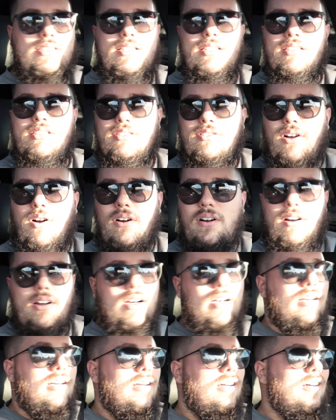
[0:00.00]
this
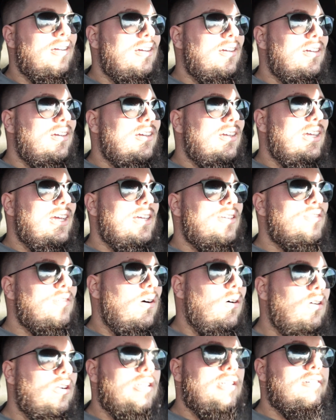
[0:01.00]
car is
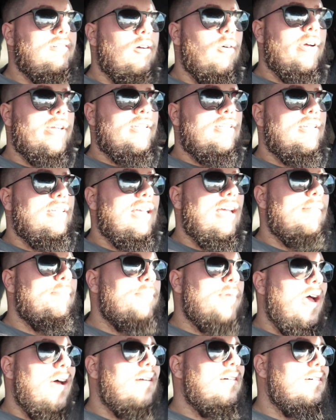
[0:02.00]
only going to get
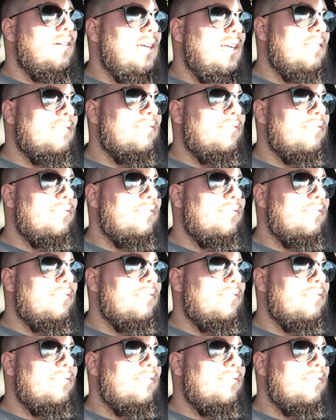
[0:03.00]
better and